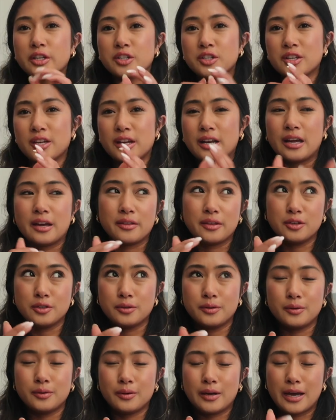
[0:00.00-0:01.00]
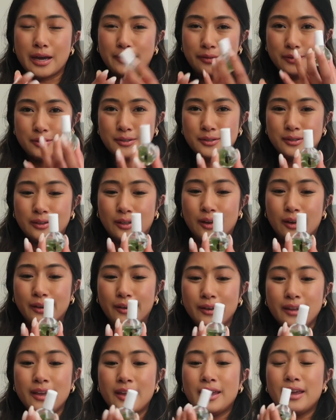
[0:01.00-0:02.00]
just kind of how they do it at the
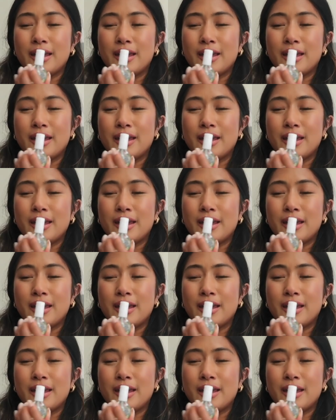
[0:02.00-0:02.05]
salon